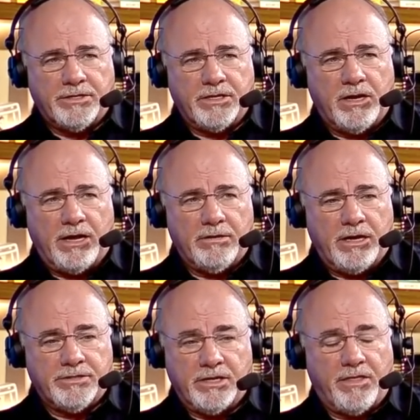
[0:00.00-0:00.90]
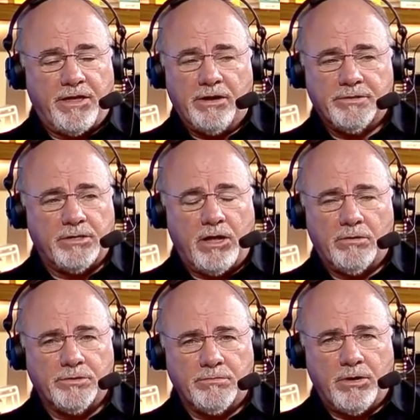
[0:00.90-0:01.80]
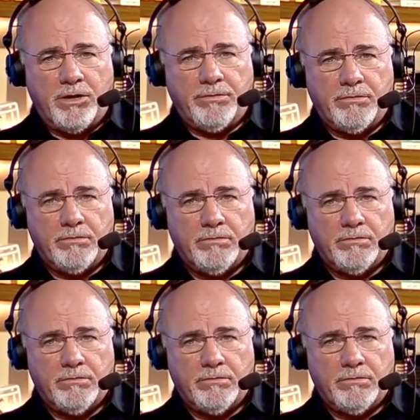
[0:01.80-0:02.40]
I said $1,000 a month